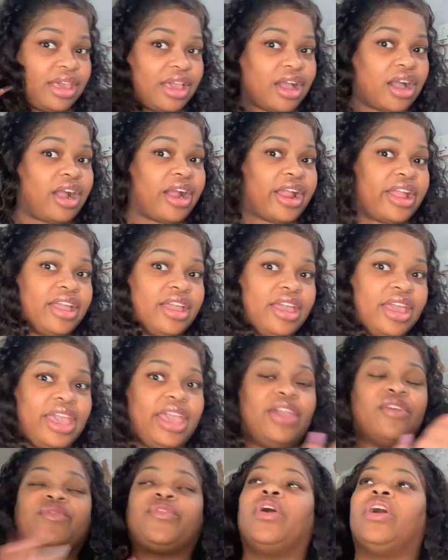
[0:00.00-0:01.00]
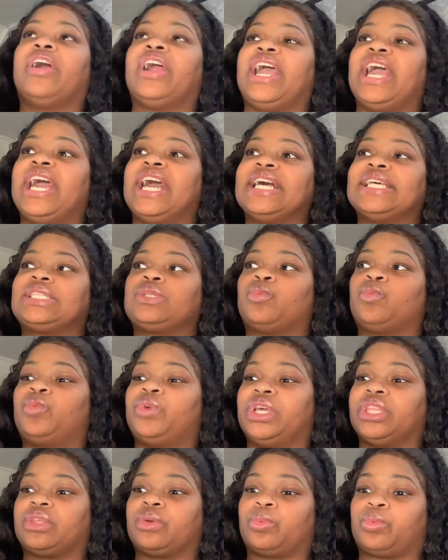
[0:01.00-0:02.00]
All right, and far as
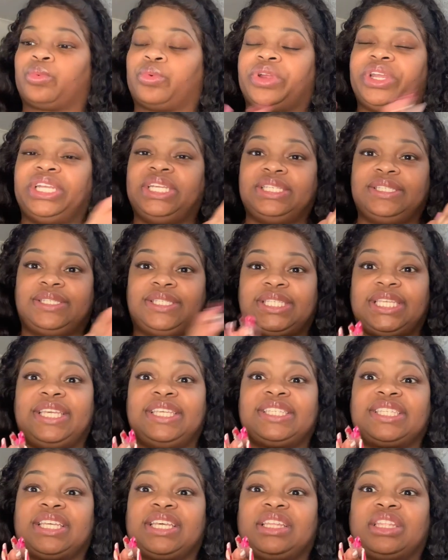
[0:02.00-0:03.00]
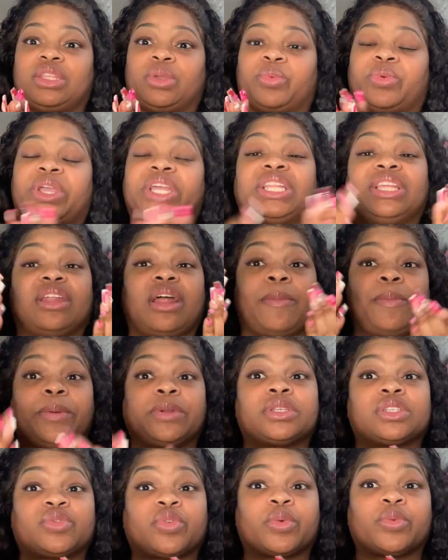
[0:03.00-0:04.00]
with Ring Season, the ring that I
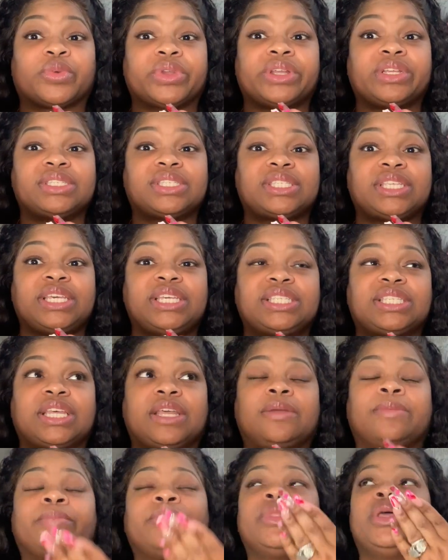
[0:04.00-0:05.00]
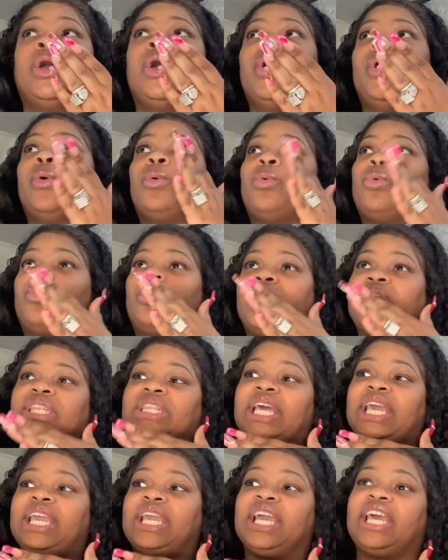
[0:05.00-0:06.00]
purchased from Ring Season, what
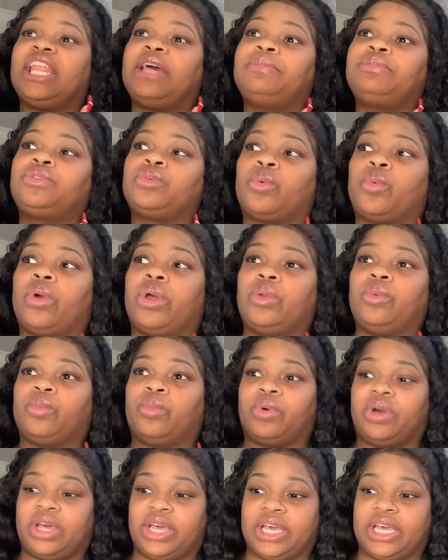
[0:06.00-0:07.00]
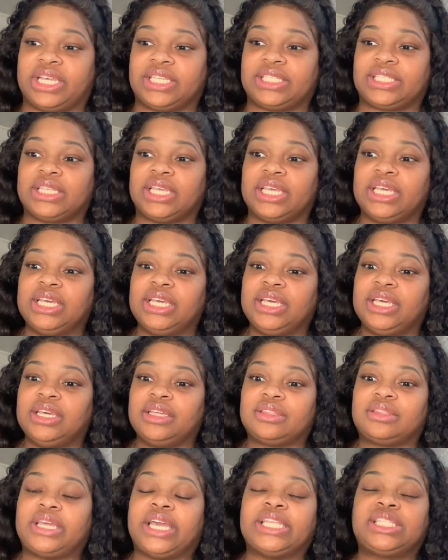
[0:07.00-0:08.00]
they end up doing was
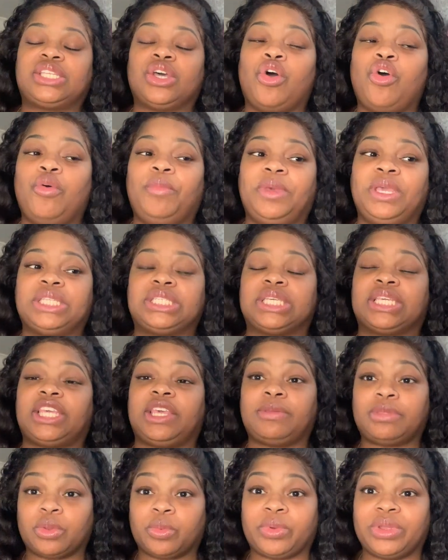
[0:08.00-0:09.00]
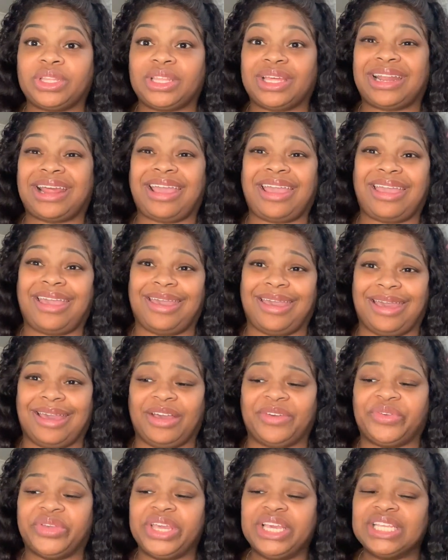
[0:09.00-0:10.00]
they told me to keep the ring that I
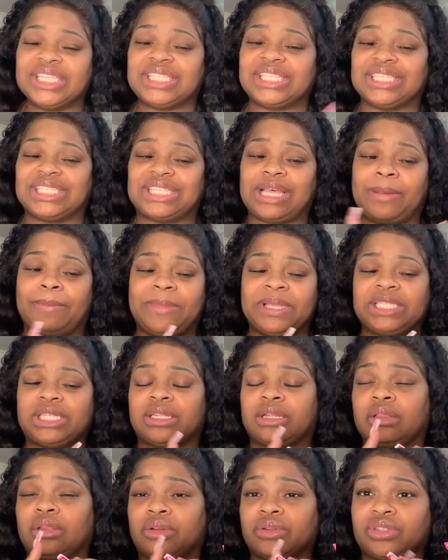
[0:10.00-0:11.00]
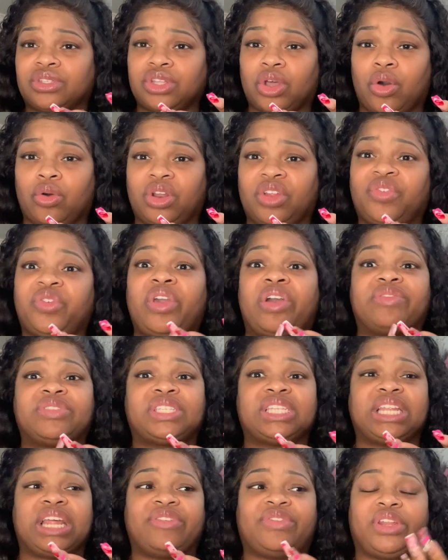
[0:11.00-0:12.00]
have since I'm missing a little stone. If you haven't
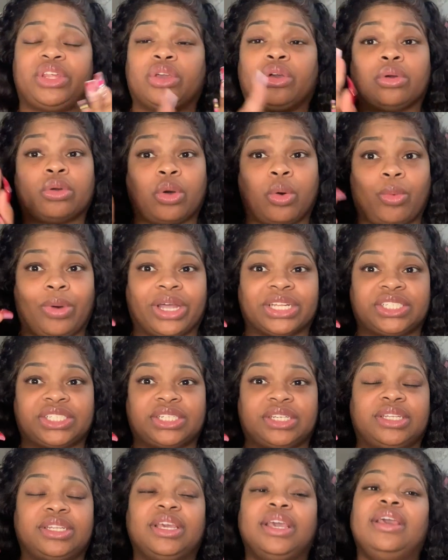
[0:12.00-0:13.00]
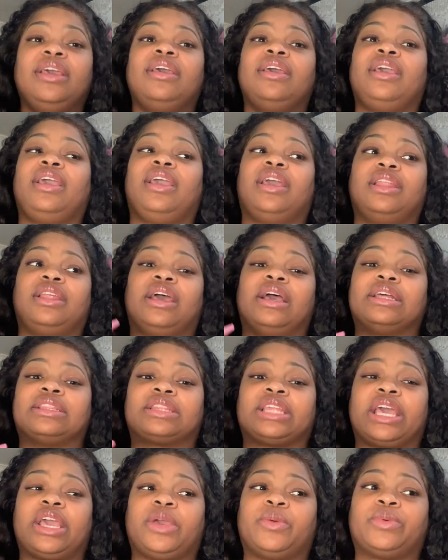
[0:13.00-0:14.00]
seen that video, go watch it. And that
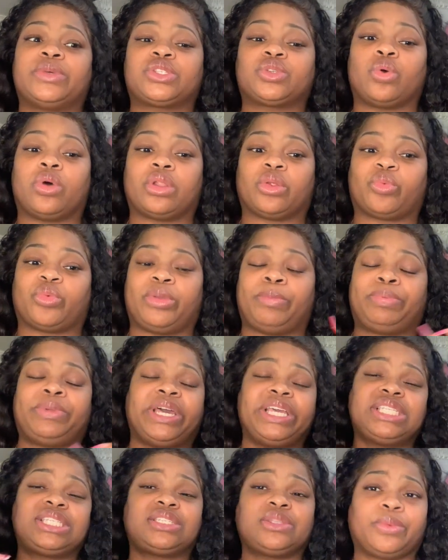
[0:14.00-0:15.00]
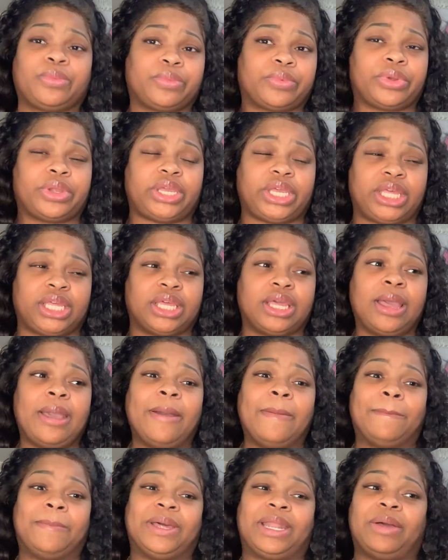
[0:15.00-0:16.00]
they was going to replace the ring,
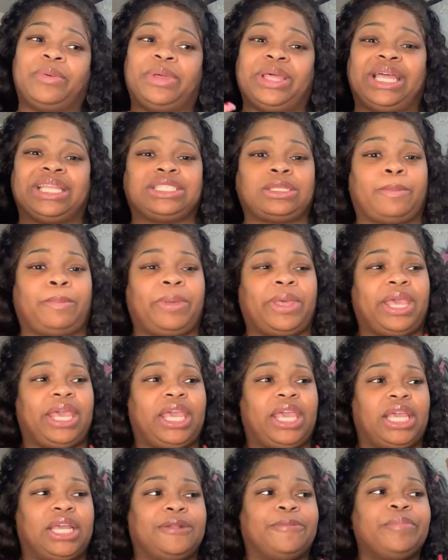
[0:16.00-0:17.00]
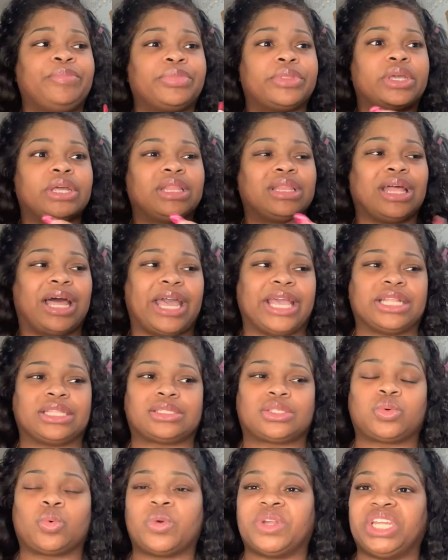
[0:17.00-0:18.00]
but I would have to pay like
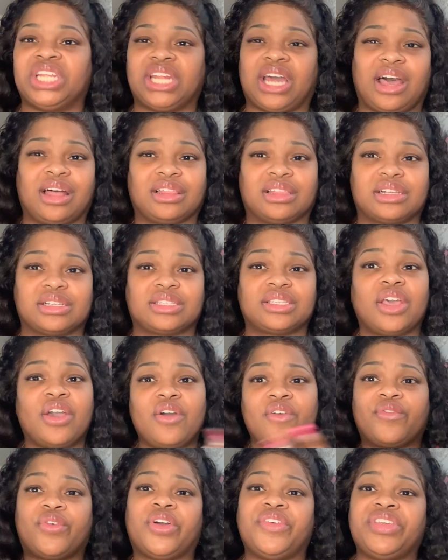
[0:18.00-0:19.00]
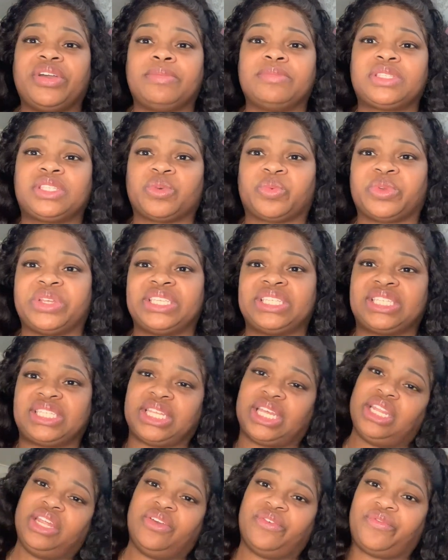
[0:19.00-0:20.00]
$20 for them to
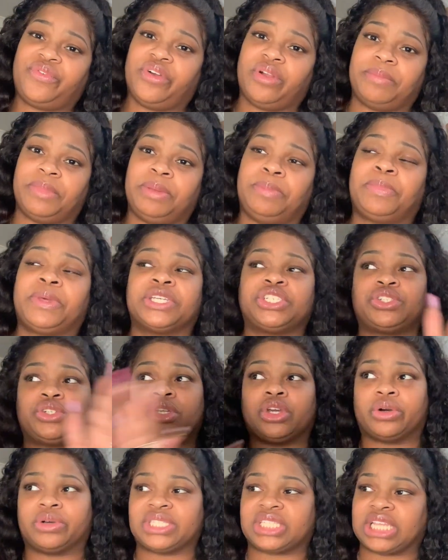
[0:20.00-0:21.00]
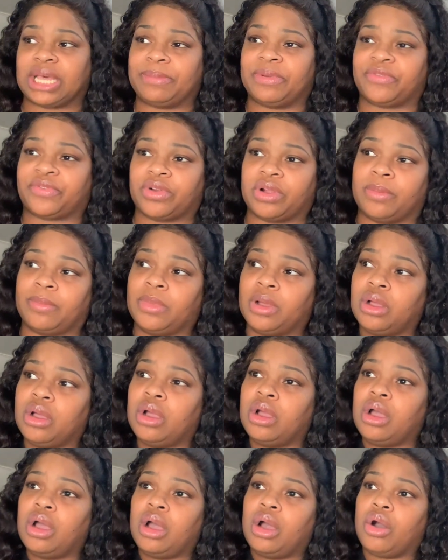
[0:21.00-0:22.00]
resend it for me because you know it's coming from
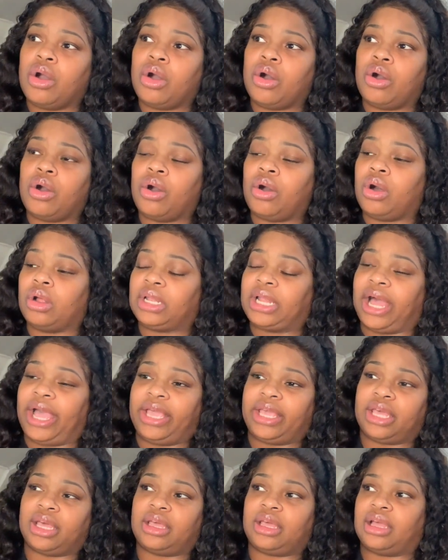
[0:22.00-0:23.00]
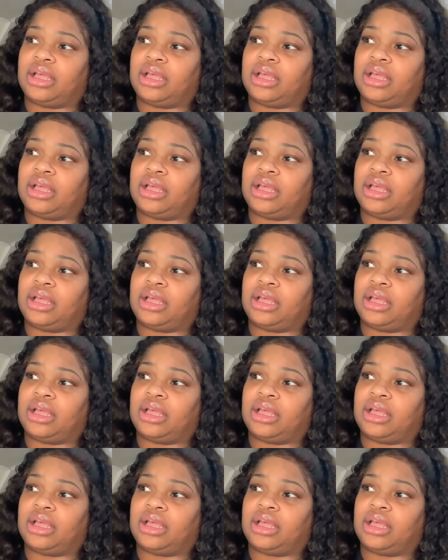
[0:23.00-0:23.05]
like